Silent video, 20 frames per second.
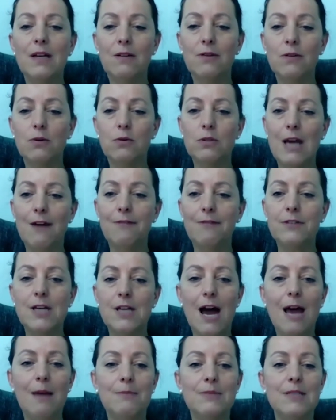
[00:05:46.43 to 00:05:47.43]
through tough
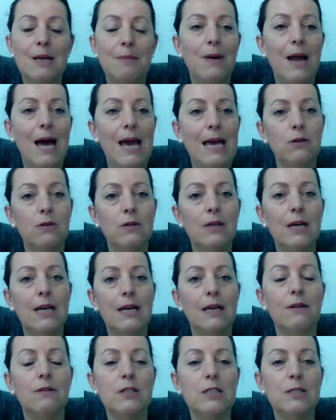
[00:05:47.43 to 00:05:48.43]
times, applying, not
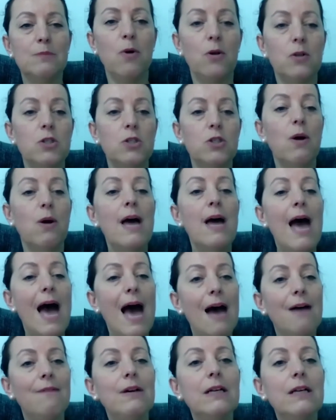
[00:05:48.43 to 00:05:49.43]
getting response. So
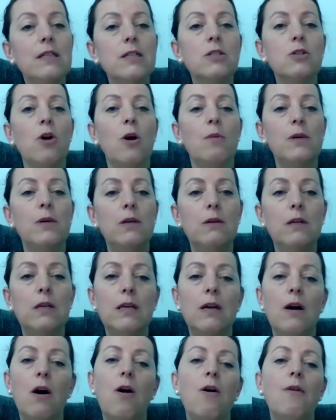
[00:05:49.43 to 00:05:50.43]
having this
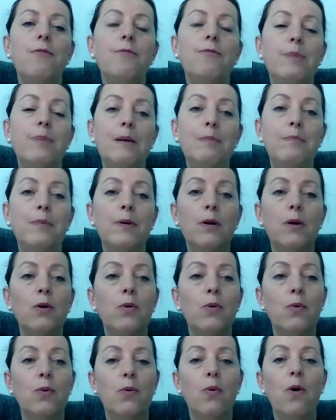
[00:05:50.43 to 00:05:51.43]
community of
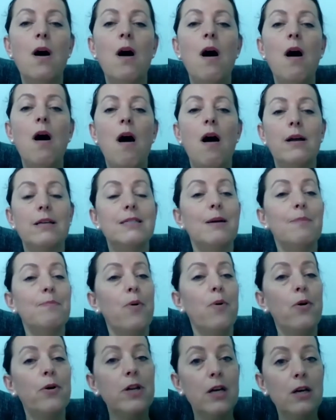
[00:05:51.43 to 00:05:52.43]
people who are
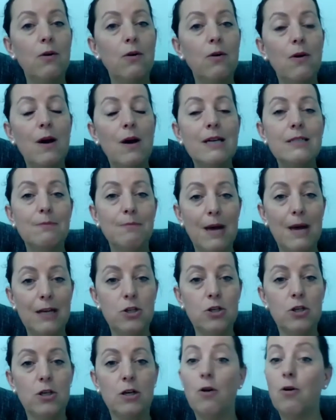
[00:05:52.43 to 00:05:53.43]
supporting you as
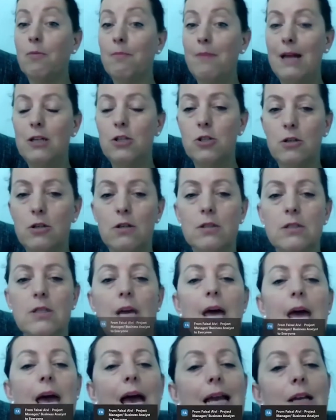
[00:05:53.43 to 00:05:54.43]
mentor or mentors,
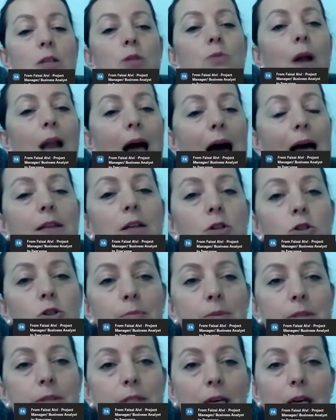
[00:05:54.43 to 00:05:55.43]
and as well other
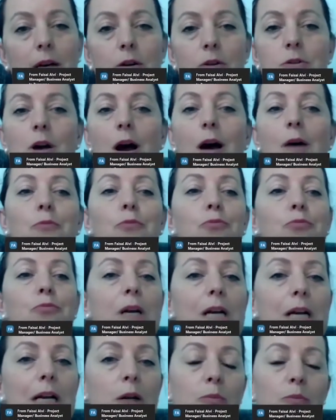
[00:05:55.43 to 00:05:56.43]
job seekers, are
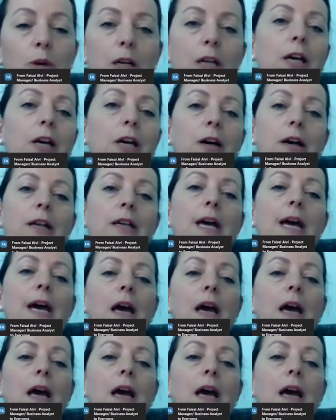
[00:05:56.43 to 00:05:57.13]
really, really good,